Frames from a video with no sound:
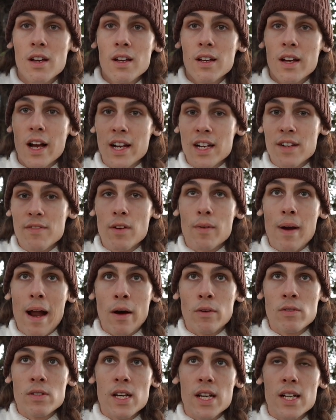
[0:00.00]
kind of
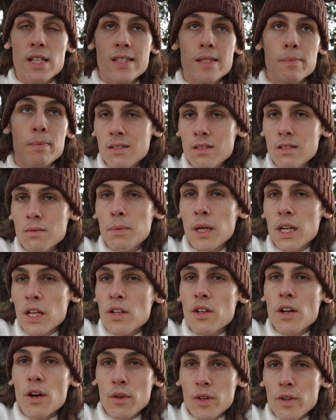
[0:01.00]
around us. But
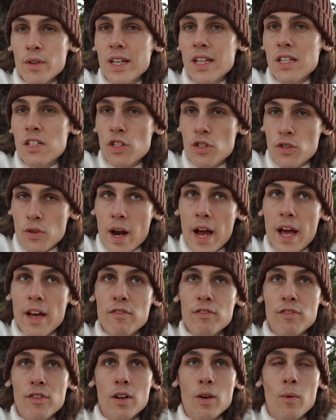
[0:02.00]
you know, you need to
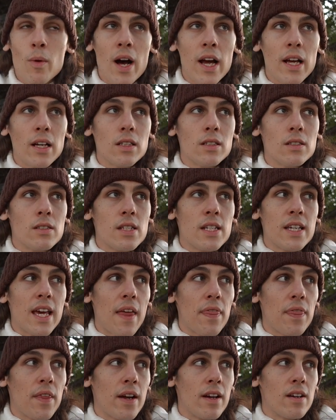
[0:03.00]
drive for a while to
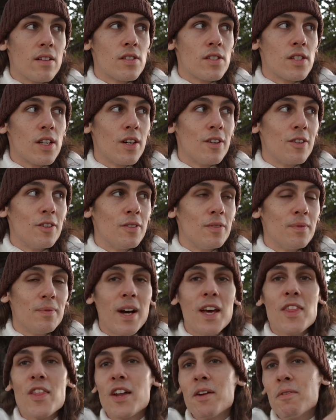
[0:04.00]
get there, so
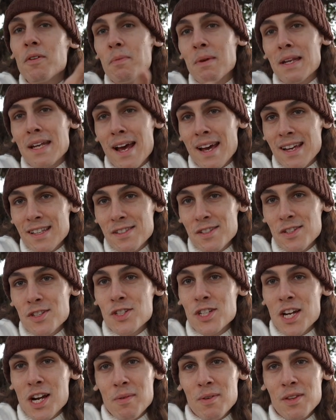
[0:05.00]
I thought it would be nice to
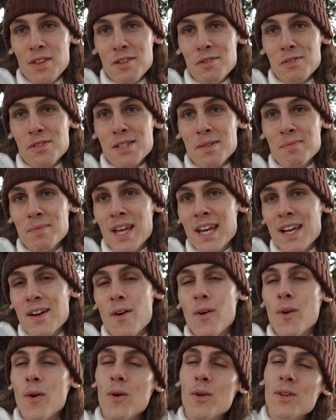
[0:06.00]
share with you some like
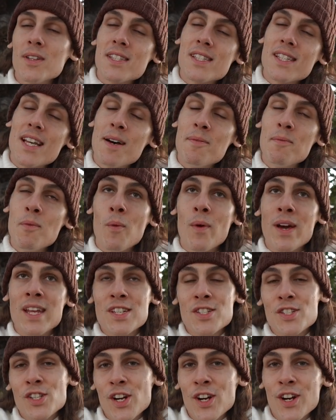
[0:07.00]
wholesome
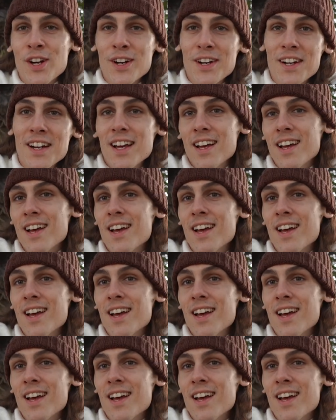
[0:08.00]
winter